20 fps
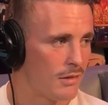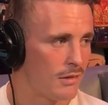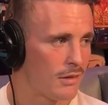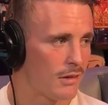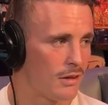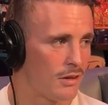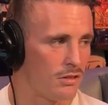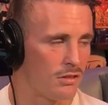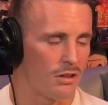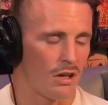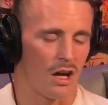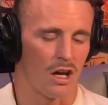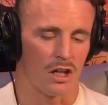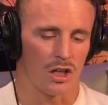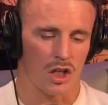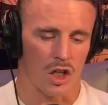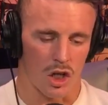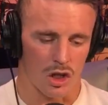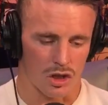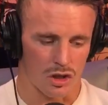because
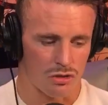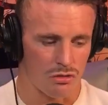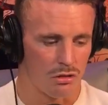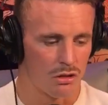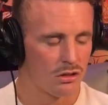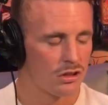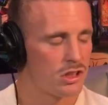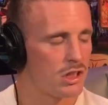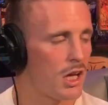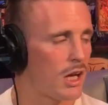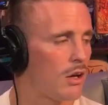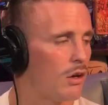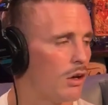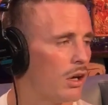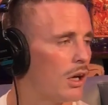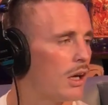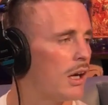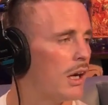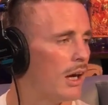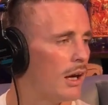a strong check on
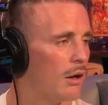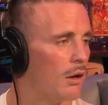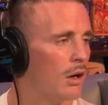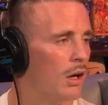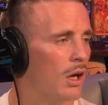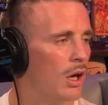a kick,